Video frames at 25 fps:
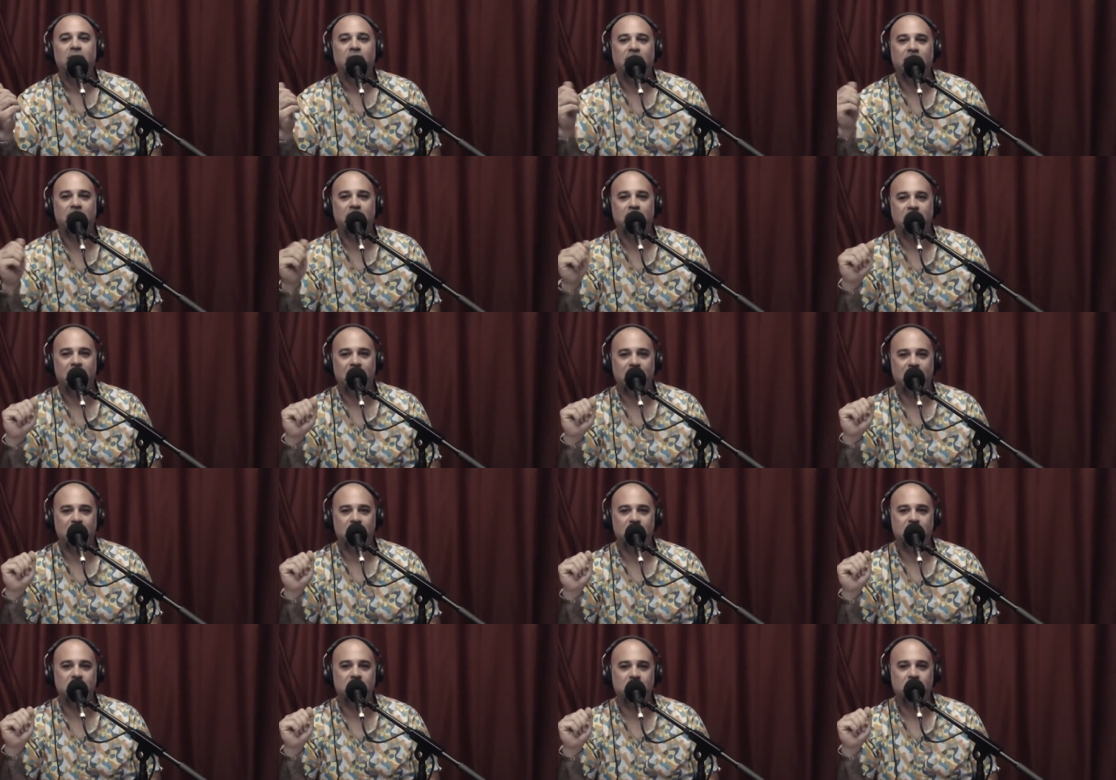And
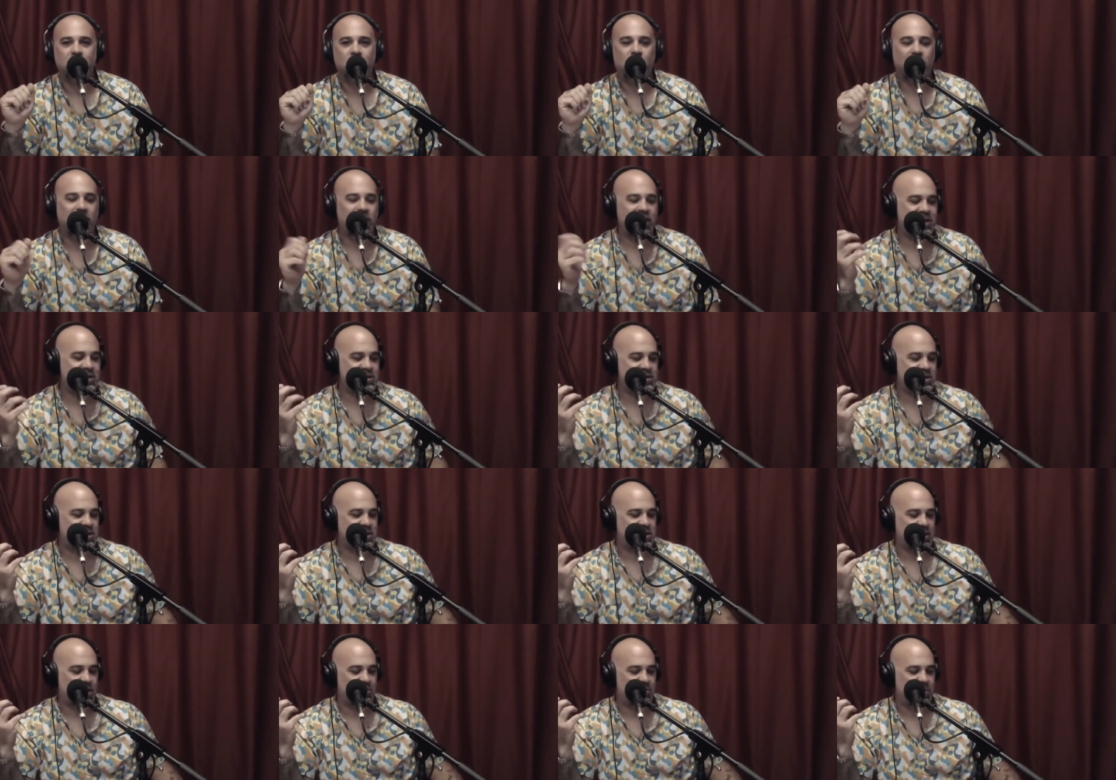and what is
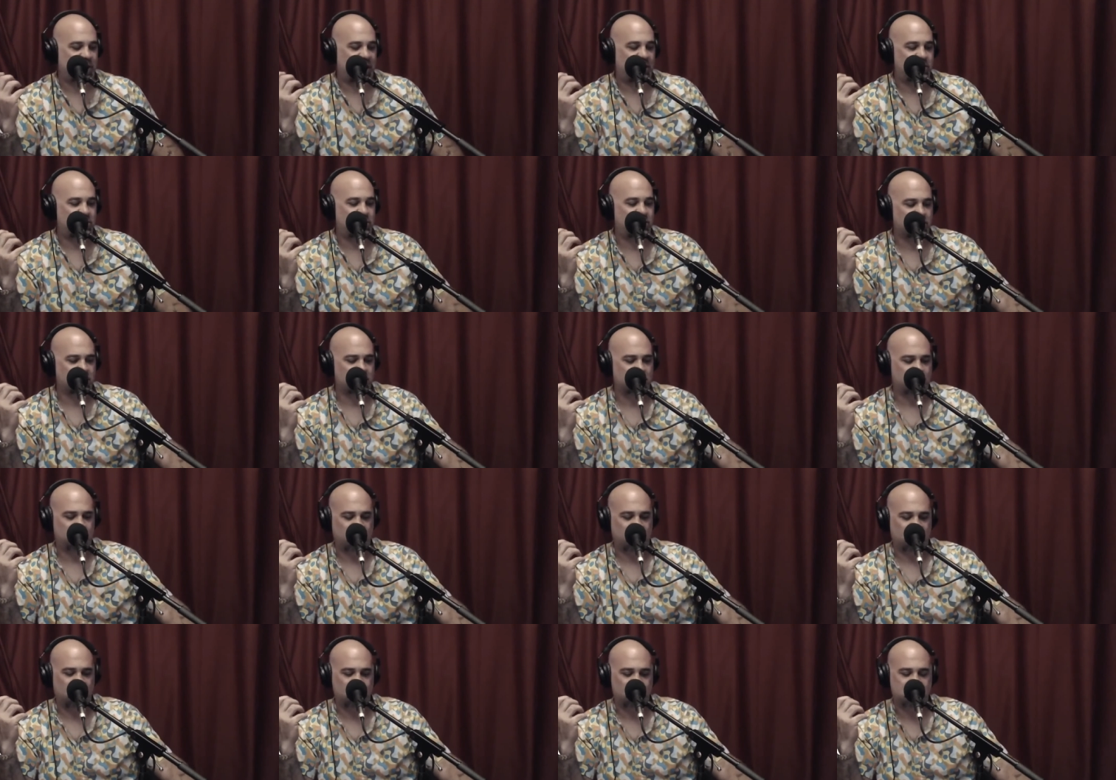it about your
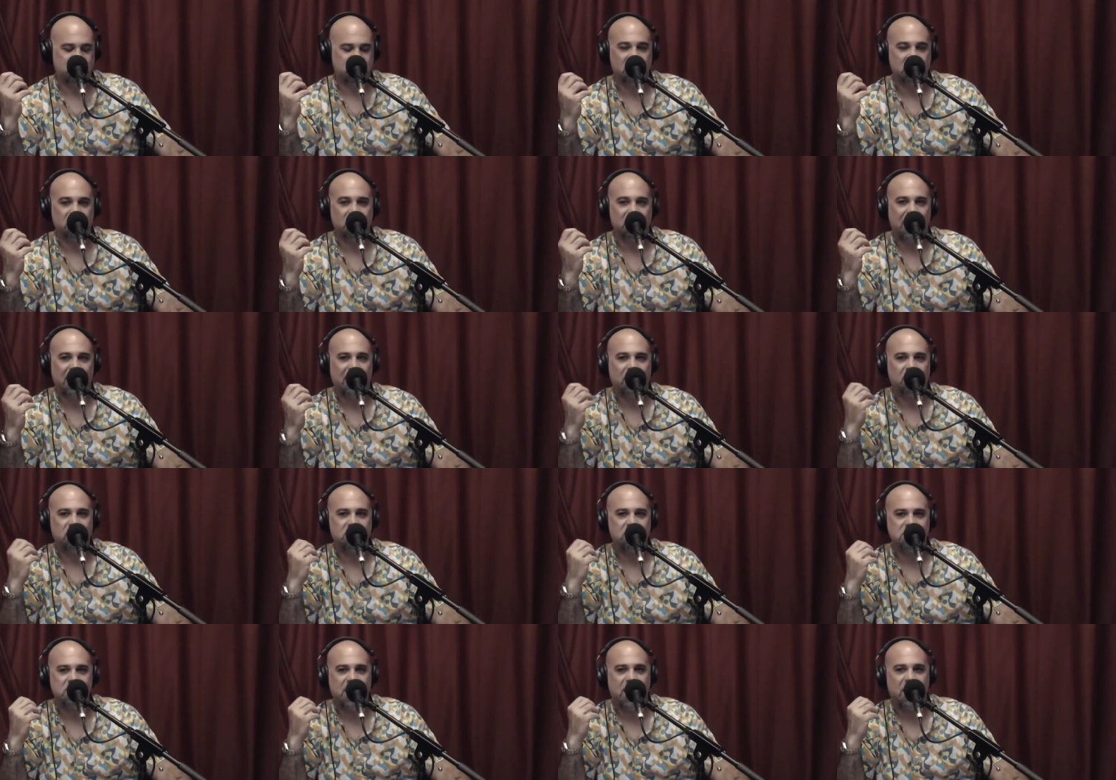approach that
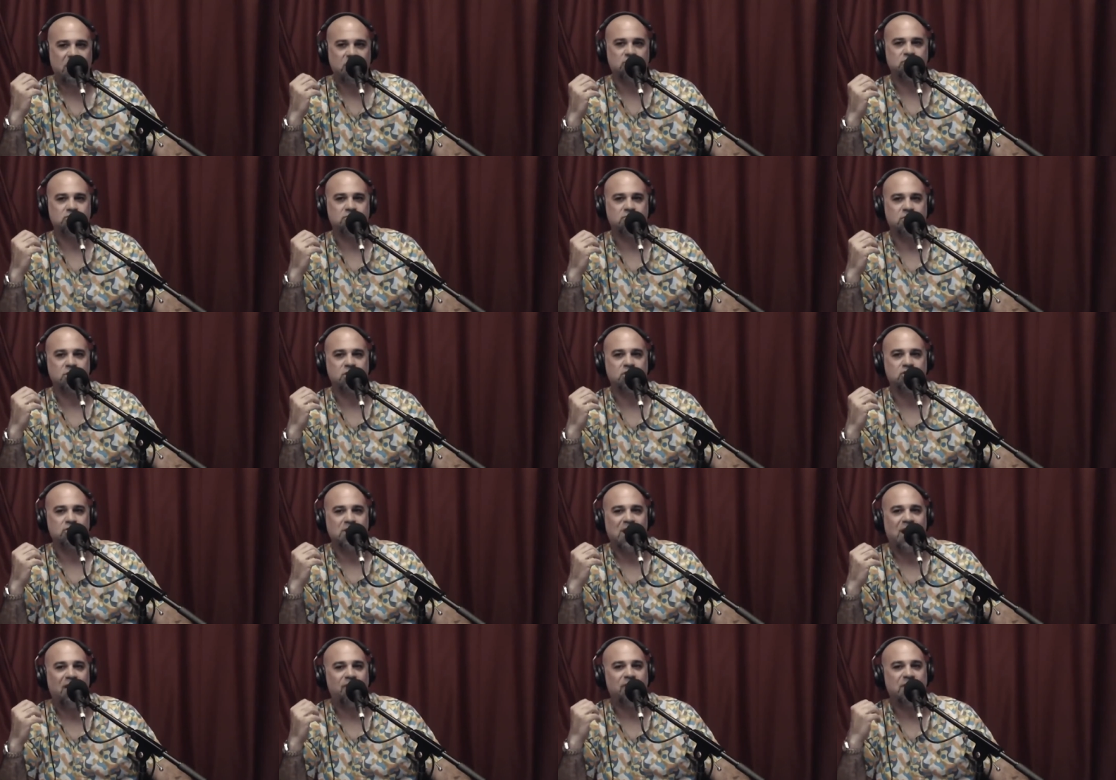allows that yeah. the
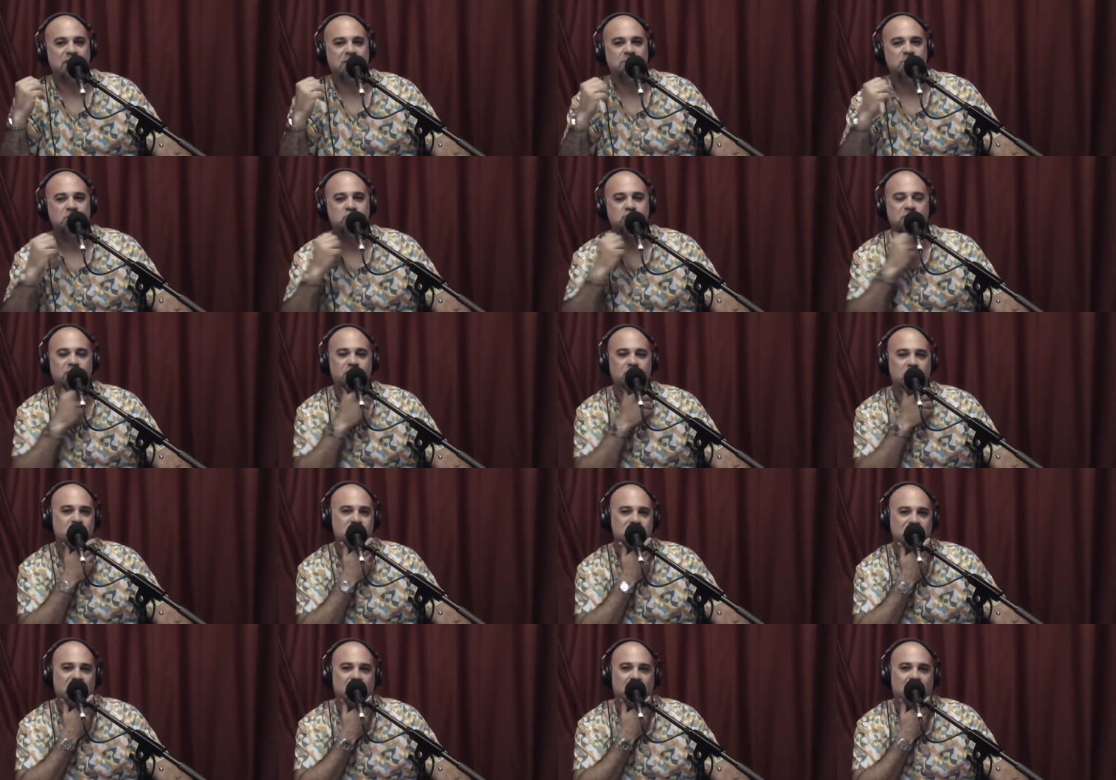traffic that's to be a, driven
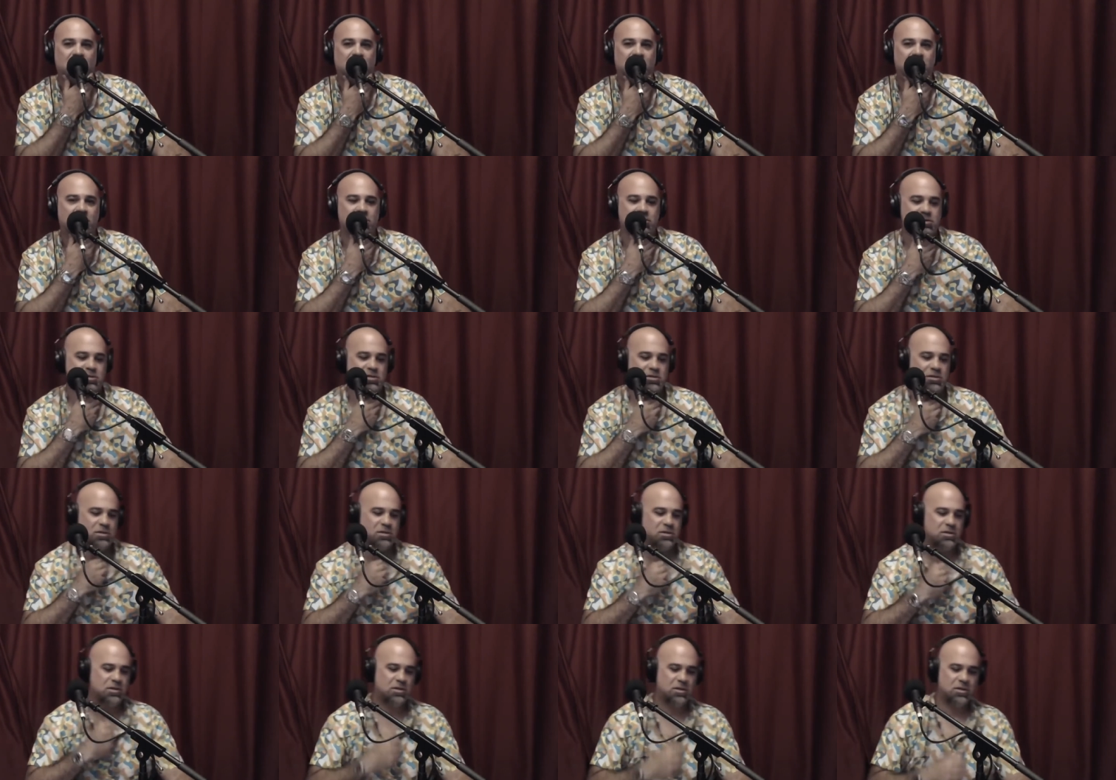those kind of cars? That's a really good
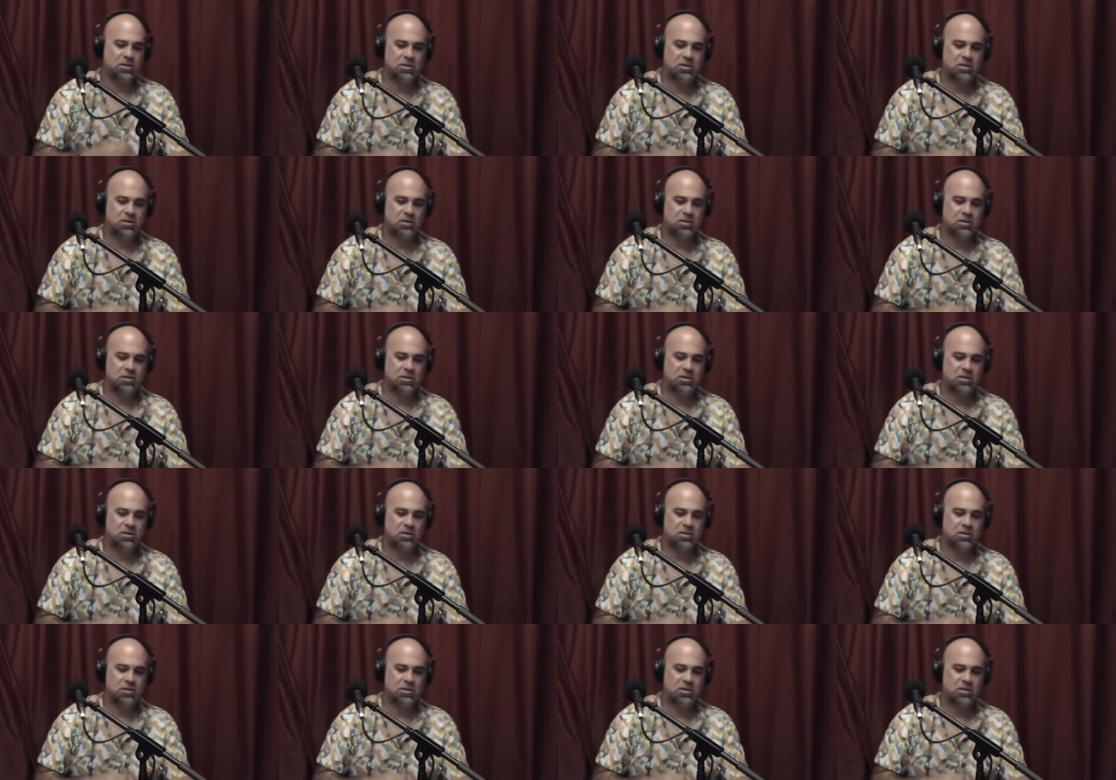question.